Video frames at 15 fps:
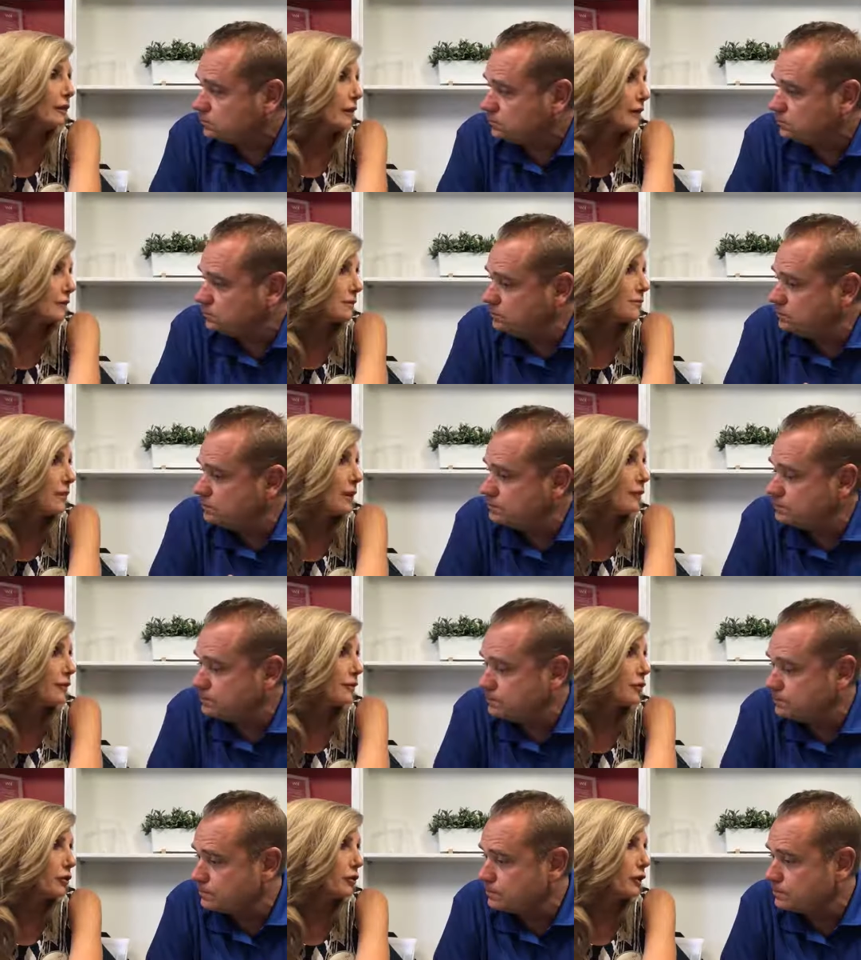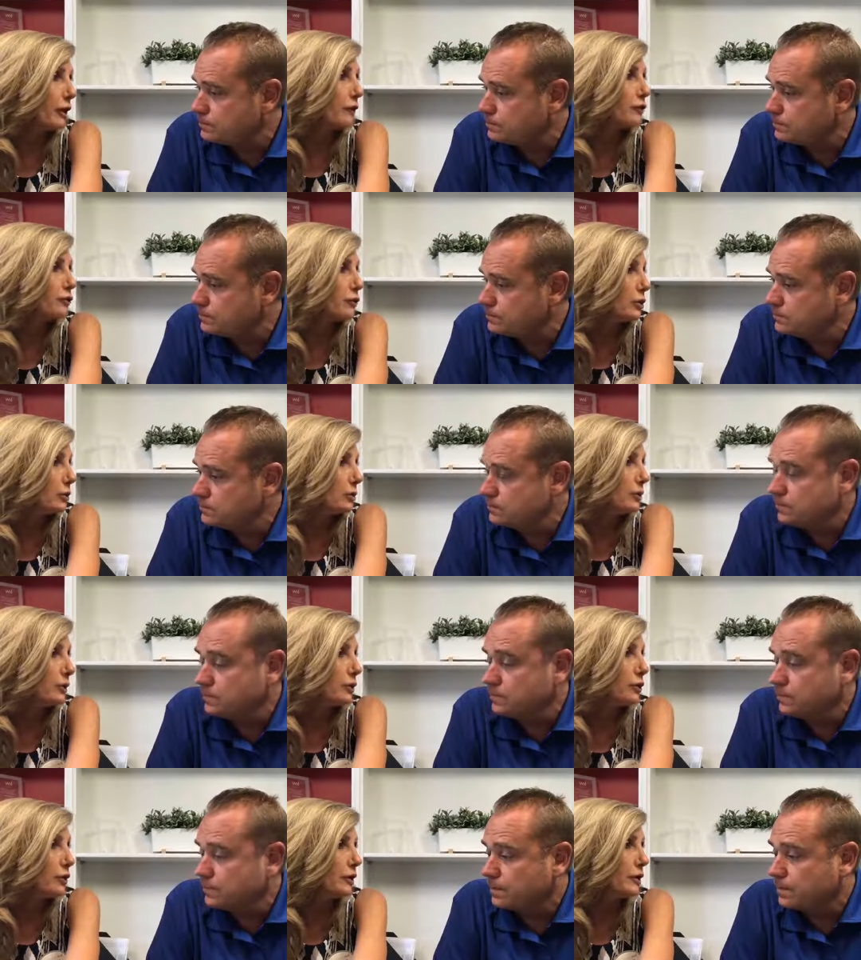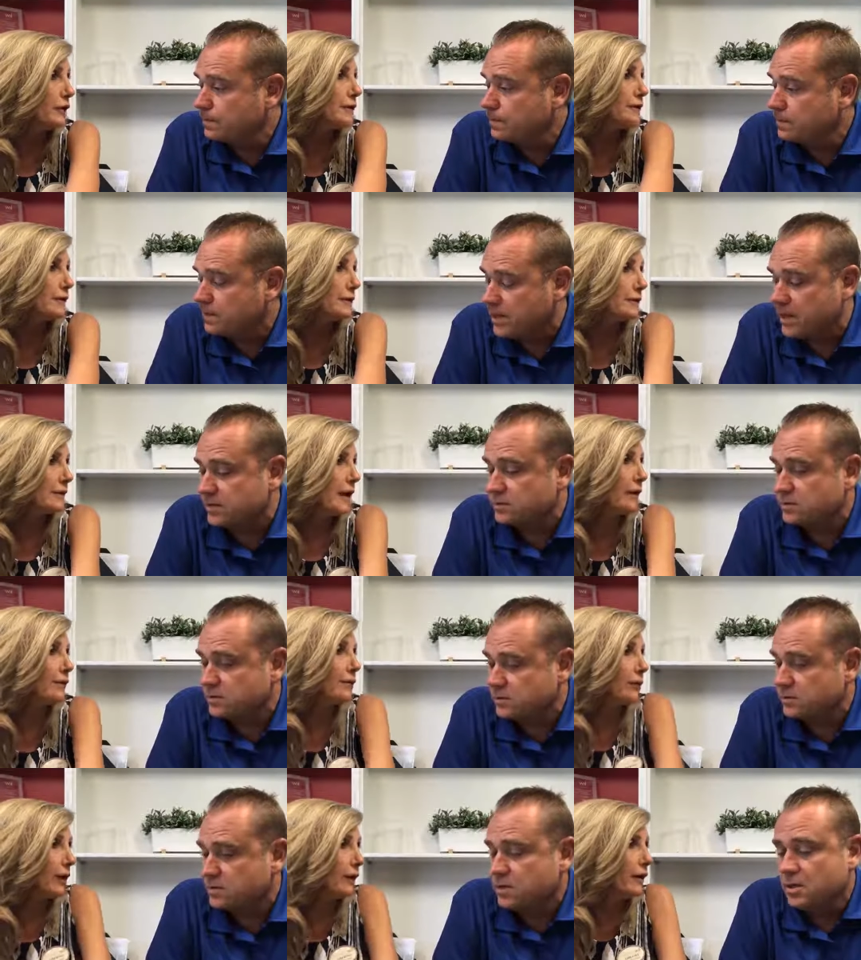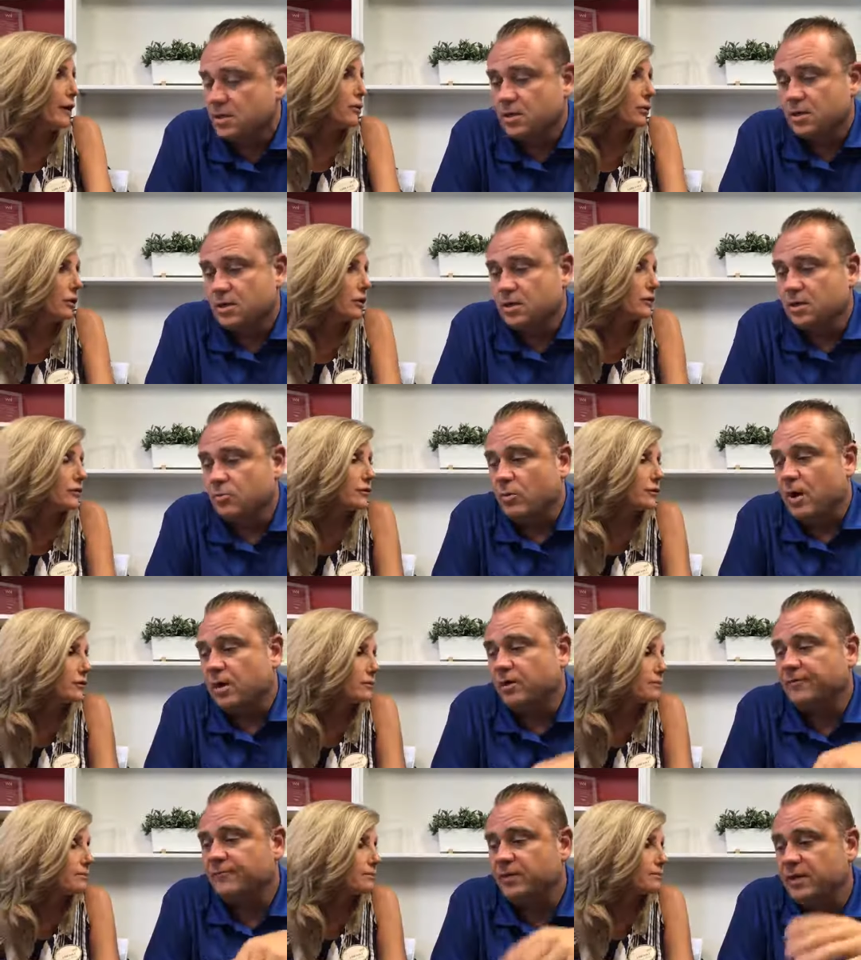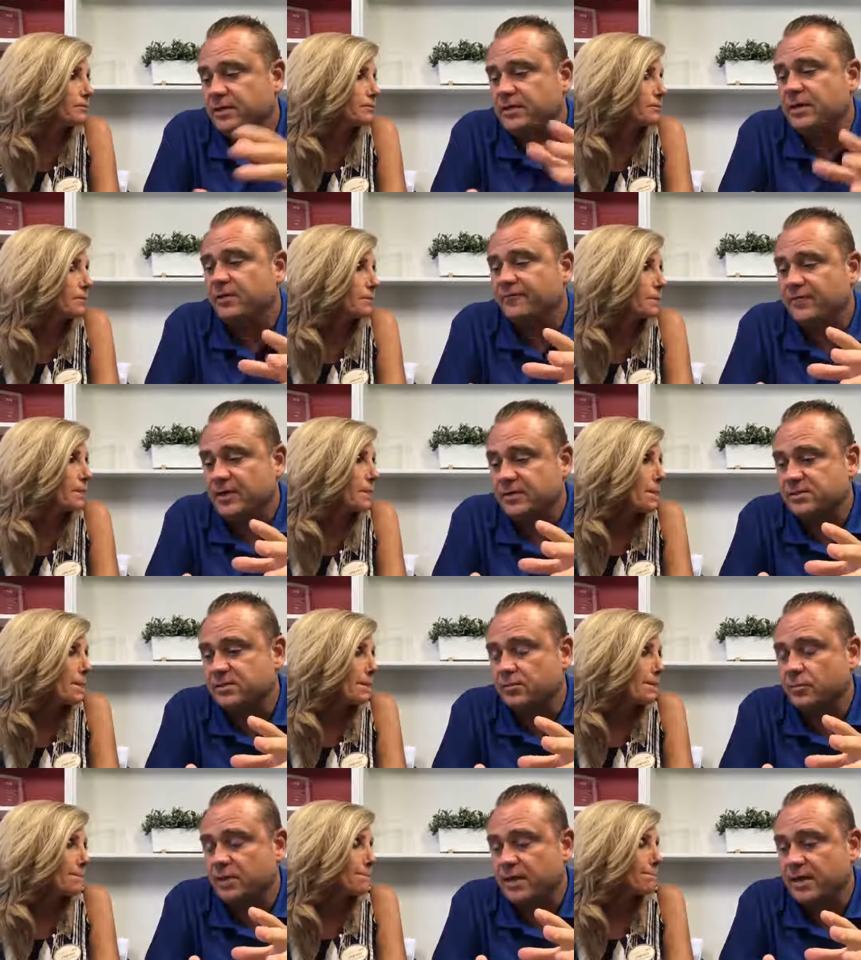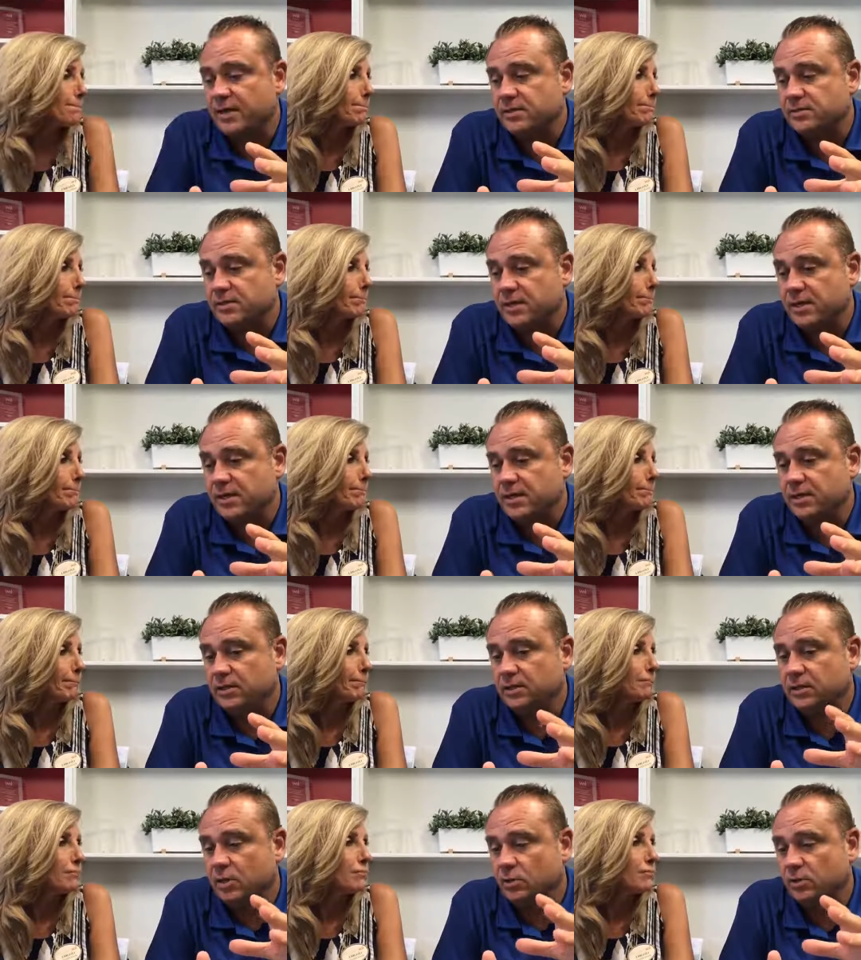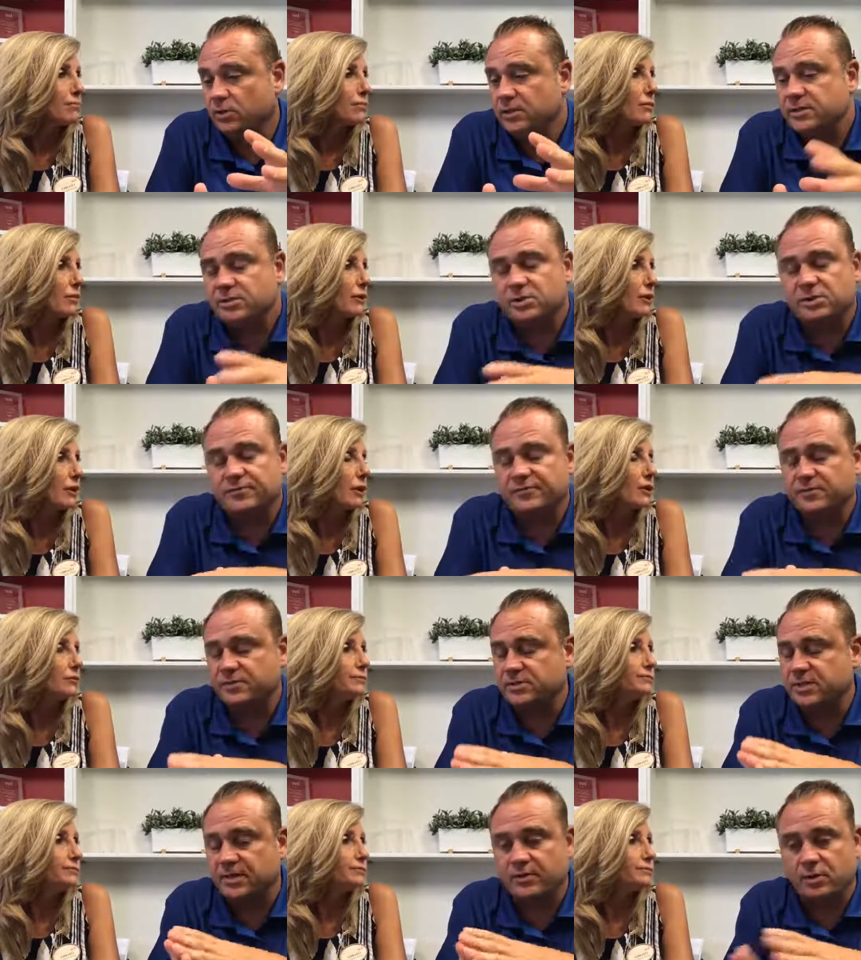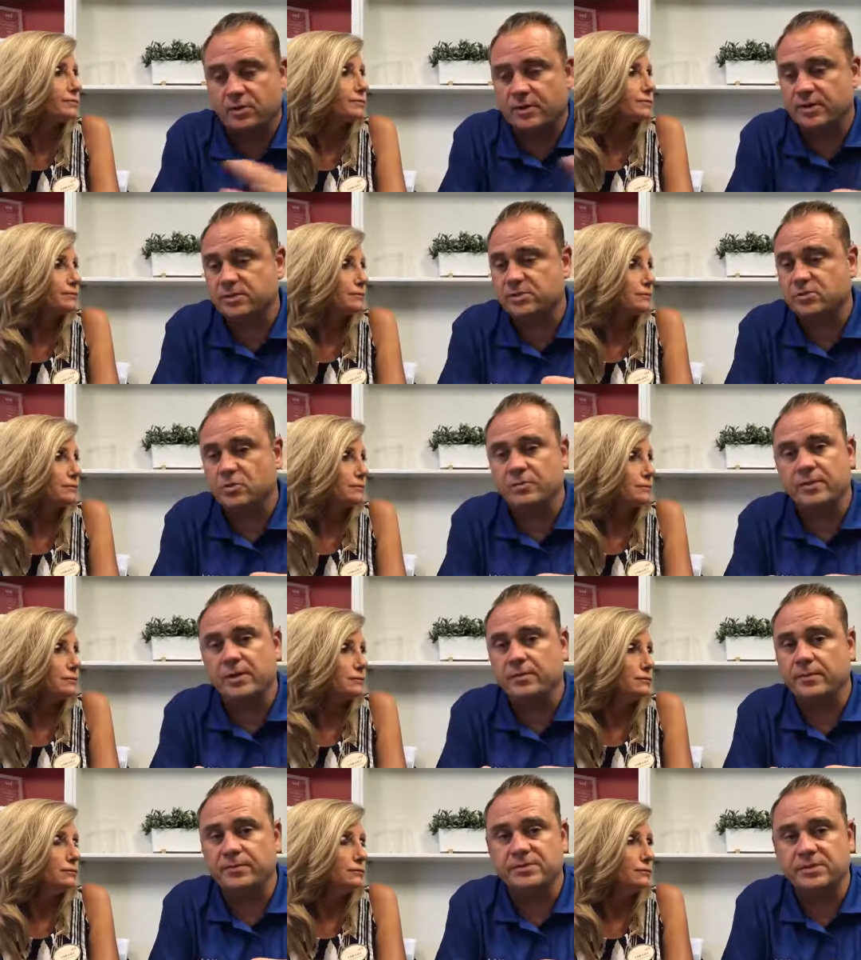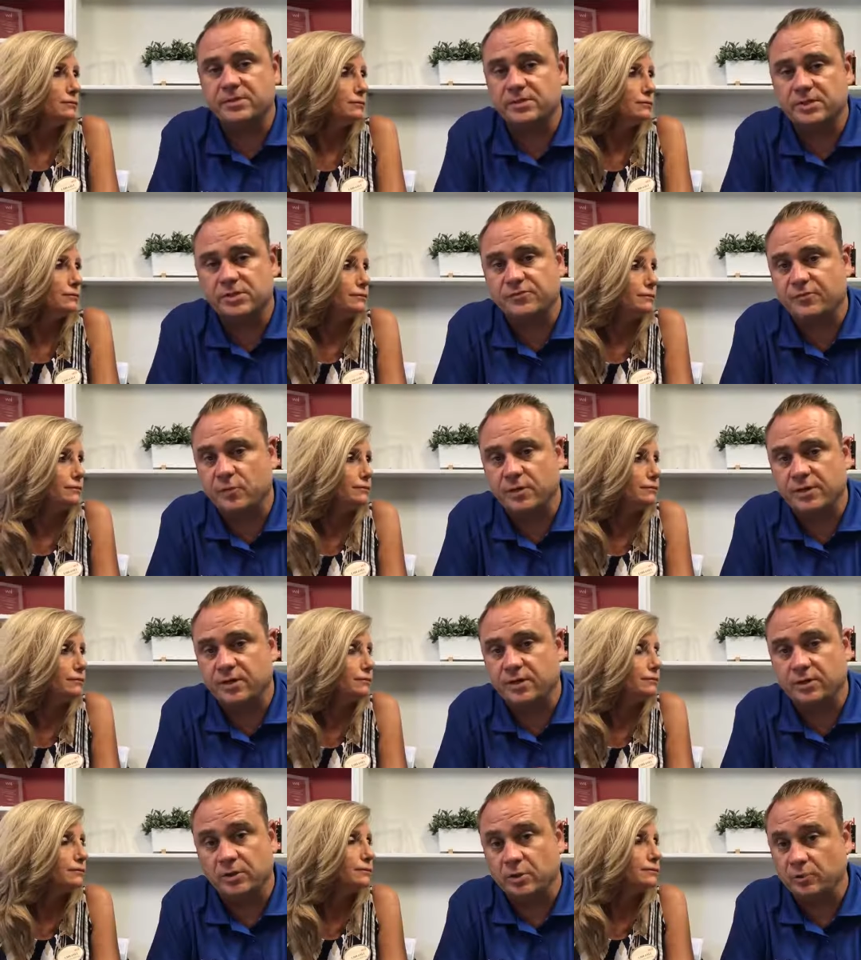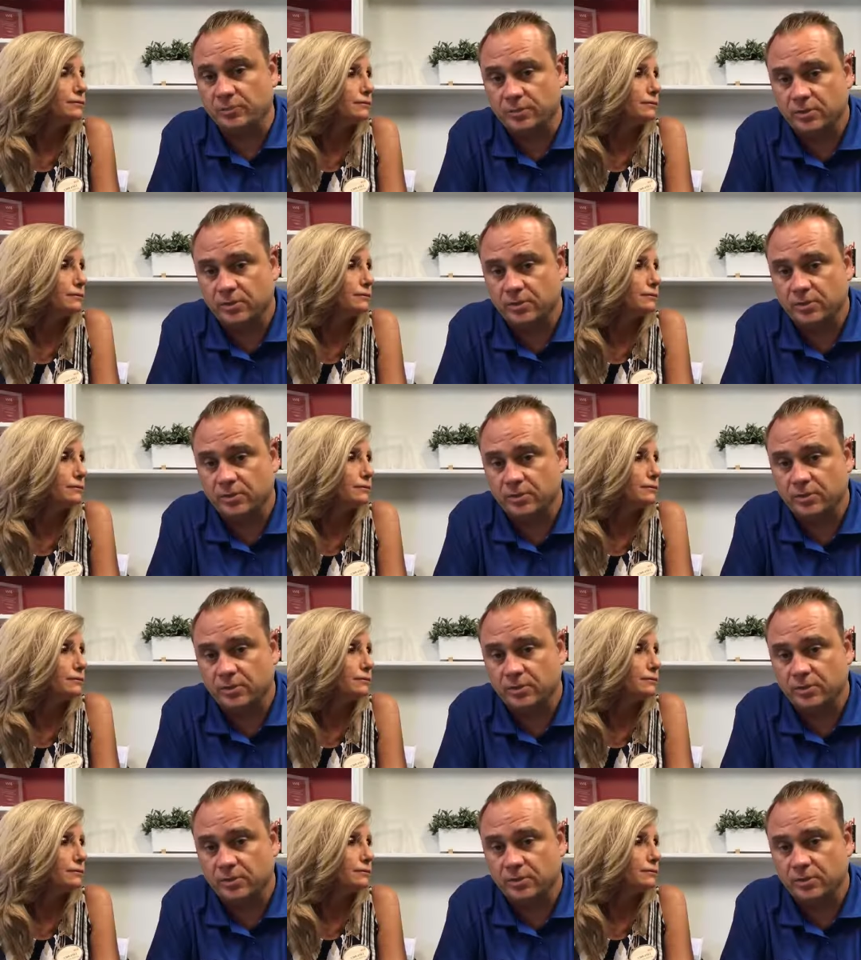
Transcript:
Speaker 1: the next month your credit score would increase. Is yes. that the way that works?
Speaker 2: Well, if we identify someone has a lower, let's just say the credit score minimum is a 640 on a loan